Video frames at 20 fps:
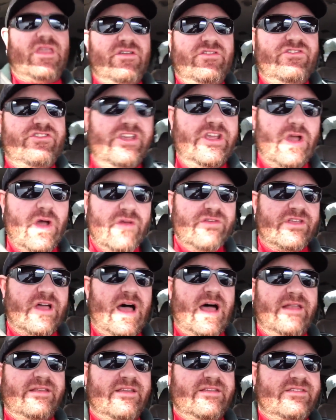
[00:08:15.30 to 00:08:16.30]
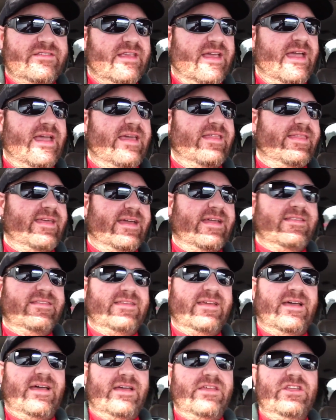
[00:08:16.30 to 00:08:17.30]
She goes on to say
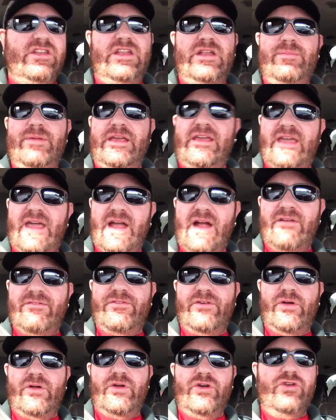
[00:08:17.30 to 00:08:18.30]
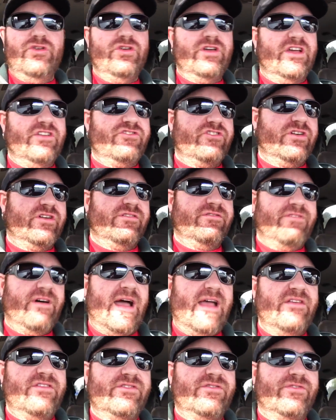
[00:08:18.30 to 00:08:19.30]
that you need to be careful who you get your
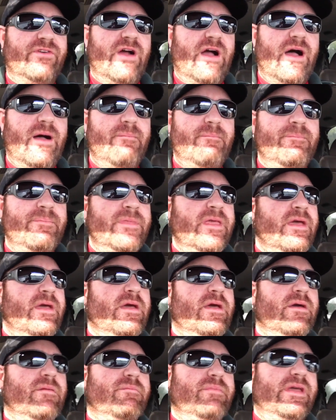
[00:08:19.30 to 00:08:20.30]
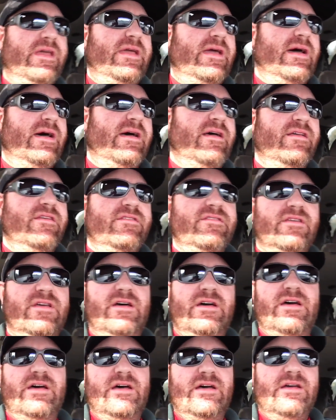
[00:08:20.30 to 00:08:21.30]
advice from, because
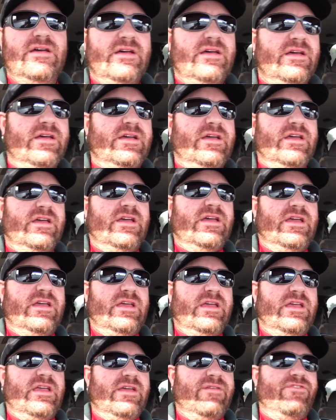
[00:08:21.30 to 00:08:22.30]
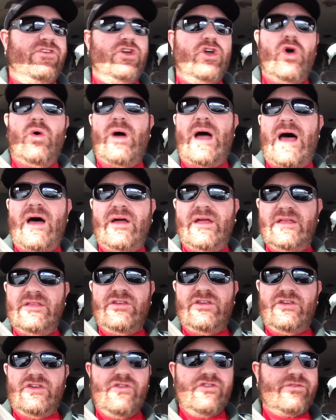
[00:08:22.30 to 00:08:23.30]
if you go out
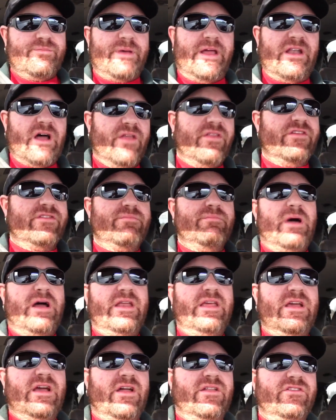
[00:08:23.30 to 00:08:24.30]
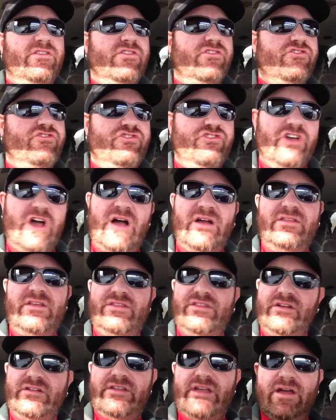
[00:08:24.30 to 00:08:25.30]
and you spend all this money on junk
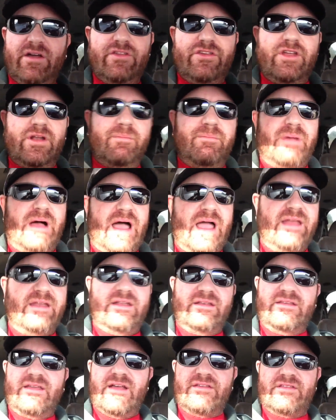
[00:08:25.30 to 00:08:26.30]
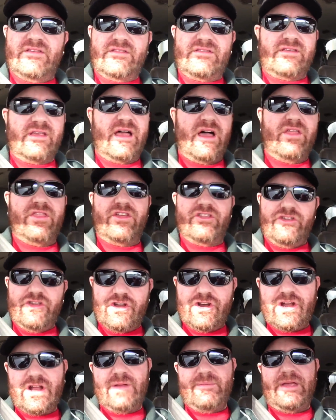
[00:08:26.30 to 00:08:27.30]
that they're telling you to buy and it doesn't sell, then
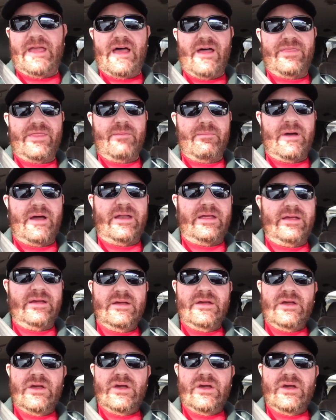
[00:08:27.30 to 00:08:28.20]
you're going to be out the money.